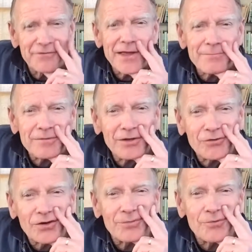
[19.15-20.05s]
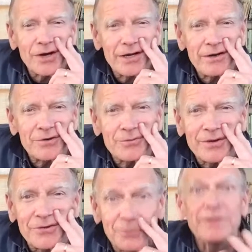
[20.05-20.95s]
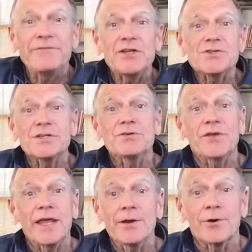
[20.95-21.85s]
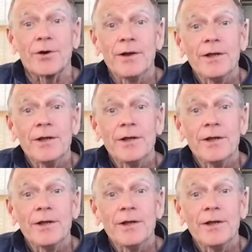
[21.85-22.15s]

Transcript: And that means I'm right here with you. Livingston Taylor.